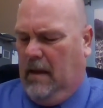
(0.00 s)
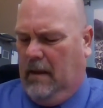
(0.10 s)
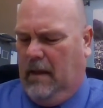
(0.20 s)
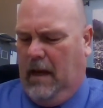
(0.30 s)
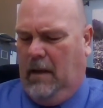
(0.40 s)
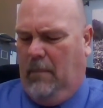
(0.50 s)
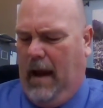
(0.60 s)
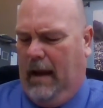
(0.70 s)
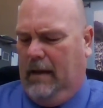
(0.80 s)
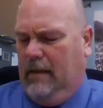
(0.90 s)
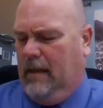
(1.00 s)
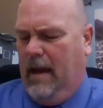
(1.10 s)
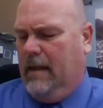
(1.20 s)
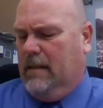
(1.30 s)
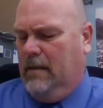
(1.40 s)
They demanded
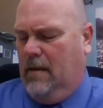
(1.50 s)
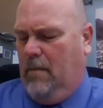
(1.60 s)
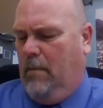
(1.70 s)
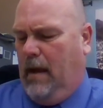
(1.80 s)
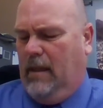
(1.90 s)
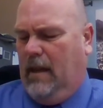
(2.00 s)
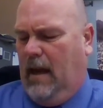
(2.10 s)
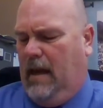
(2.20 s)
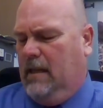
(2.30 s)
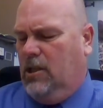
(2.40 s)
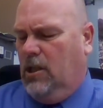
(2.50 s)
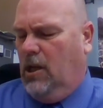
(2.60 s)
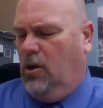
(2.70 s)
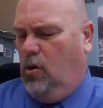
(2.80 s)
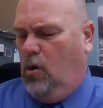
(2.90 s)
that Mattathias,
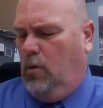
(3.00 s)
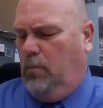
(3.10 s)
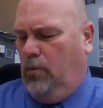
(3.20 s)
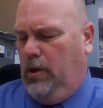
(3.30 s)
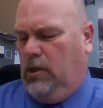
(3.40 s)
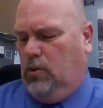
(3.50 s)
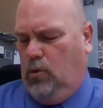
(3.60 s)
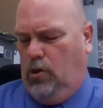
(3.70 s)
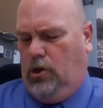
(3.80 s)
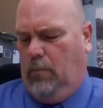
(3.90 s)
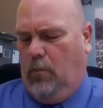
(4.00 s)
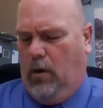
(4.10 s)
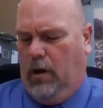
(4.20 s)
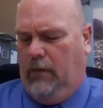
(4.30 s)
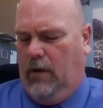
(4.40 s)
an old priest, worship
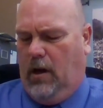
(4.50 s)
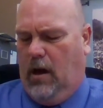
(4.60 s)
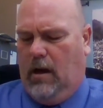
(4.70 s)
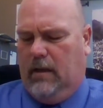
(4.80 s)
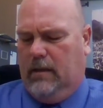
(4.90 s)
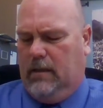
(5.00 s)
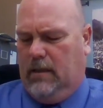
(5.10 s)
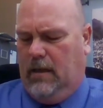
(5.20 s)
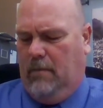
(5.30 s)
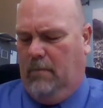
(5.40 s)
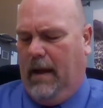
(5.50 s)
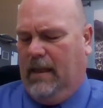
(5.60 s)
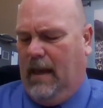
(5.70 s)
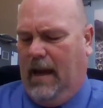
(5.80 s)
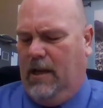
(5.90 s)
one of their gods.
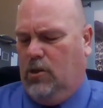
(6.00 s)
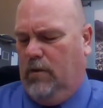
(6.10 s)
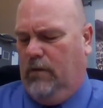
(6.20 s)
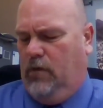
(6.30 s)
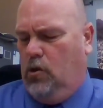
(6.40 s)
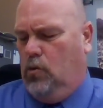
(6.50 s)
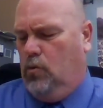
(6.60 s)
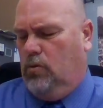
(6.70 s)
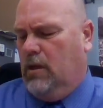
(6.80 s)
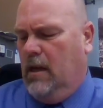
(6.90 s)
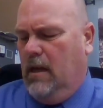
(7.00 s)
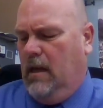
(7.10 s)
Mattathias refused.